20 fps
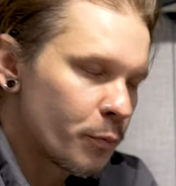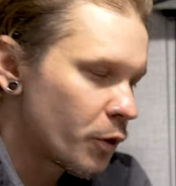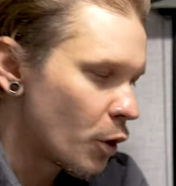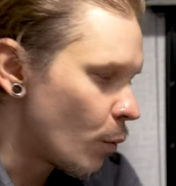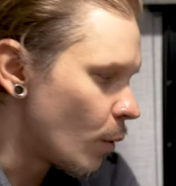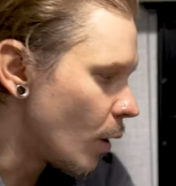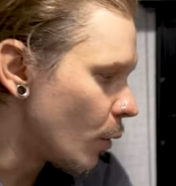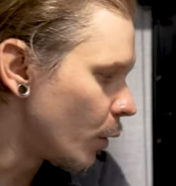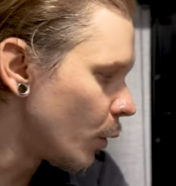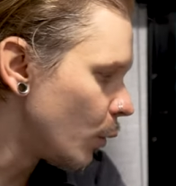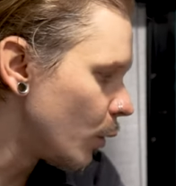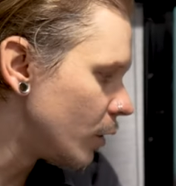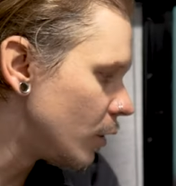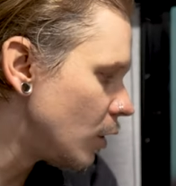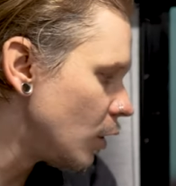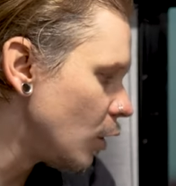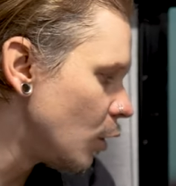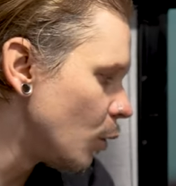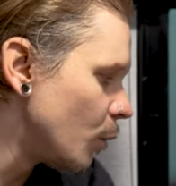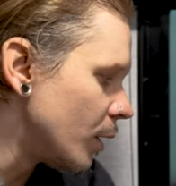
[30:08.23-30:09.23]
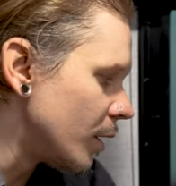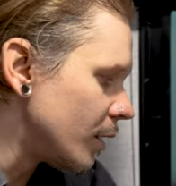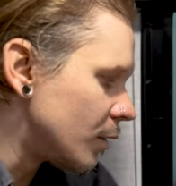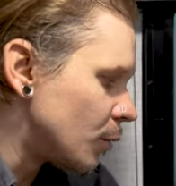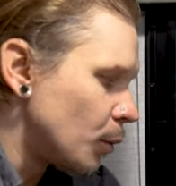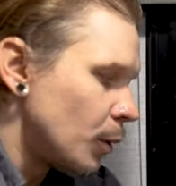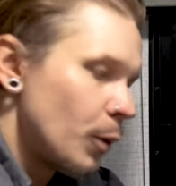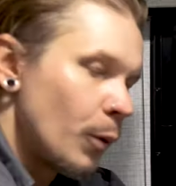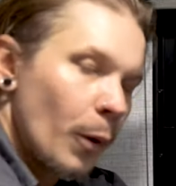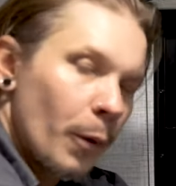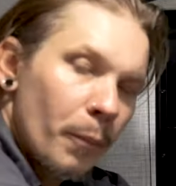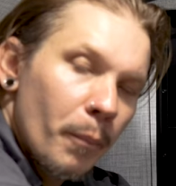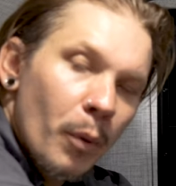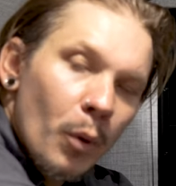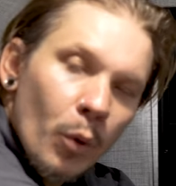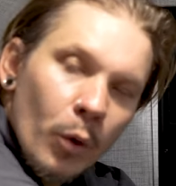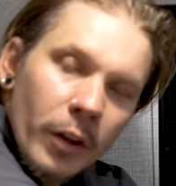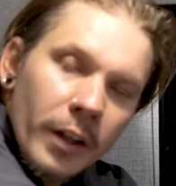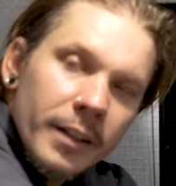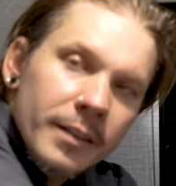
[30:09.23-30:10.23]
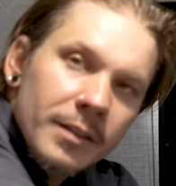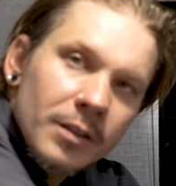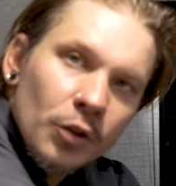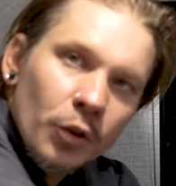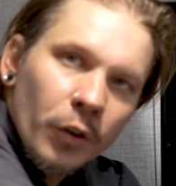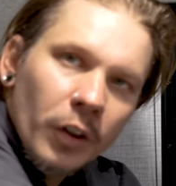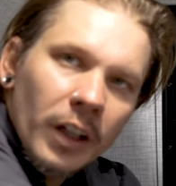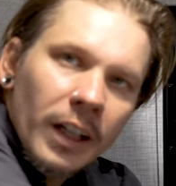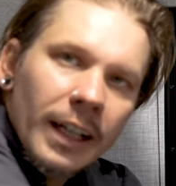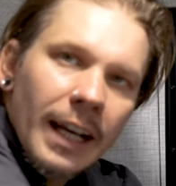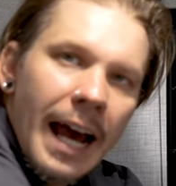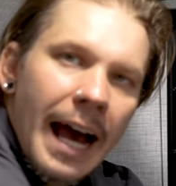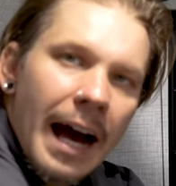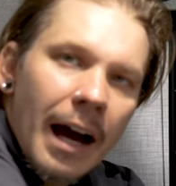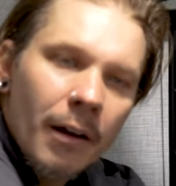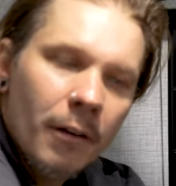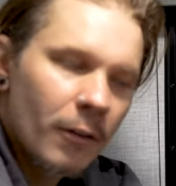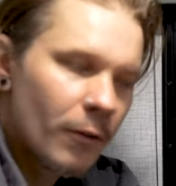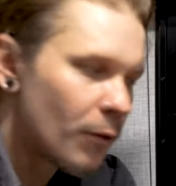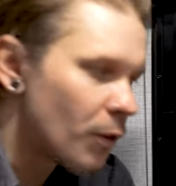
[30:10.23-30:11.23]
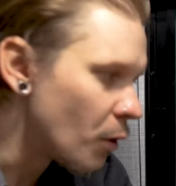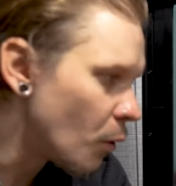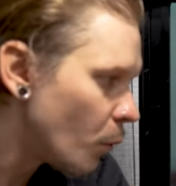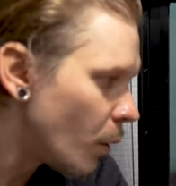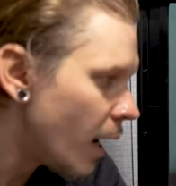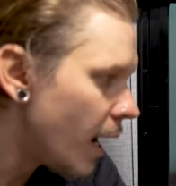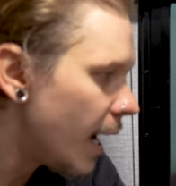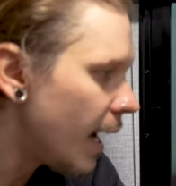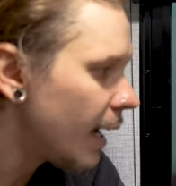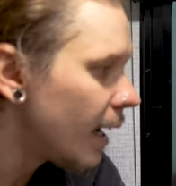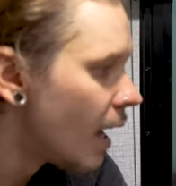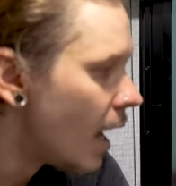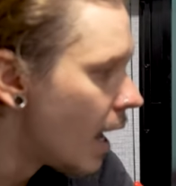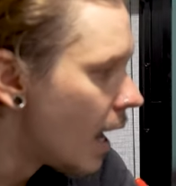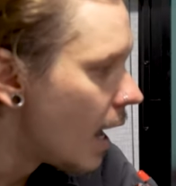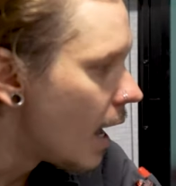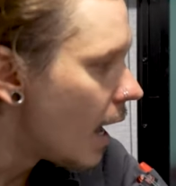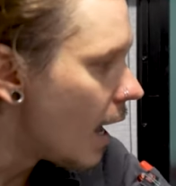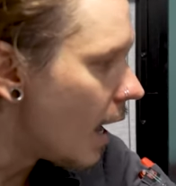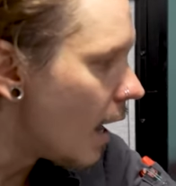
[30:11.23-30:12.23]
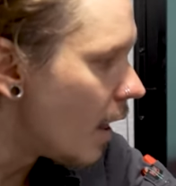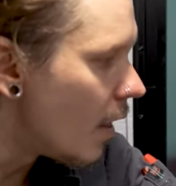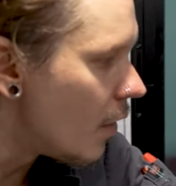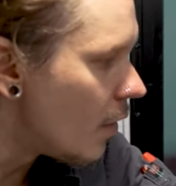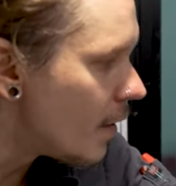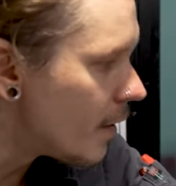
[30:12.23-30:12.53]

So what we would do is we would pull this screen out of the way uh,